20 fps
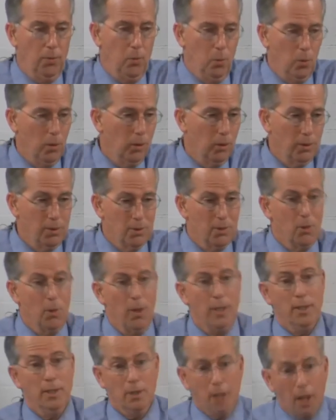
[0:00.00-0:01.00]
The world isn't
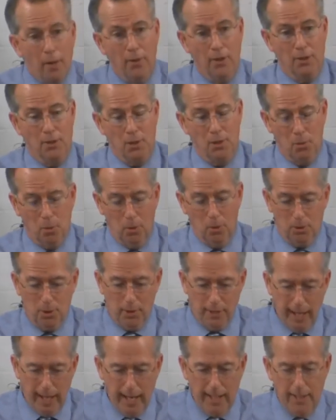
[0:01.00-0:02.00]
going to love us, the world's
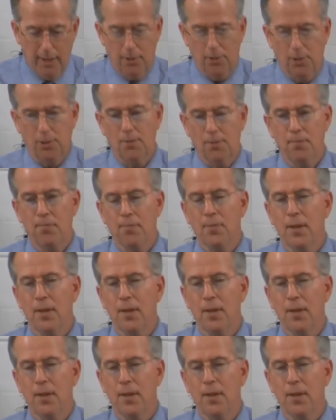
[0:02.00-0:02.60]
going to hate us.